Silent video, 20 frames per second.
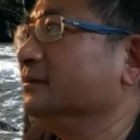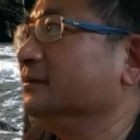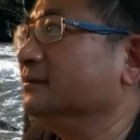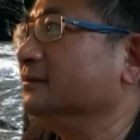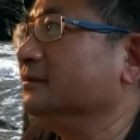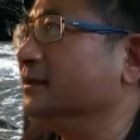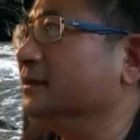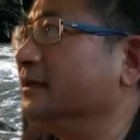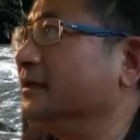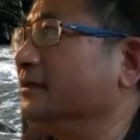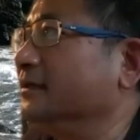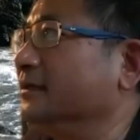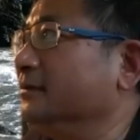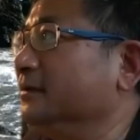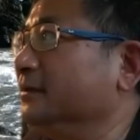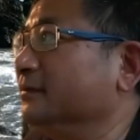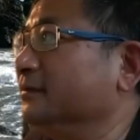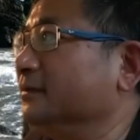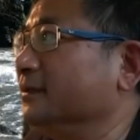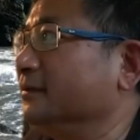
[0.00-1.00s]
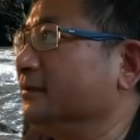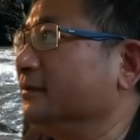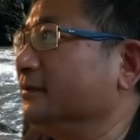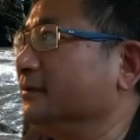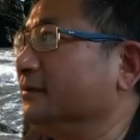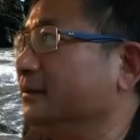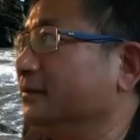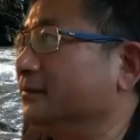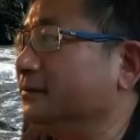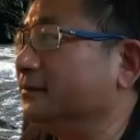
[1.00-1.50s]
to get a notice on
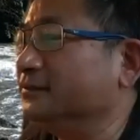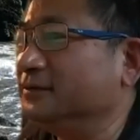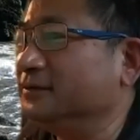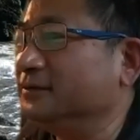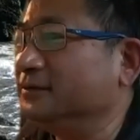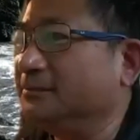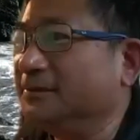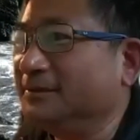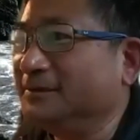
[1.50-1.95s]
their first job?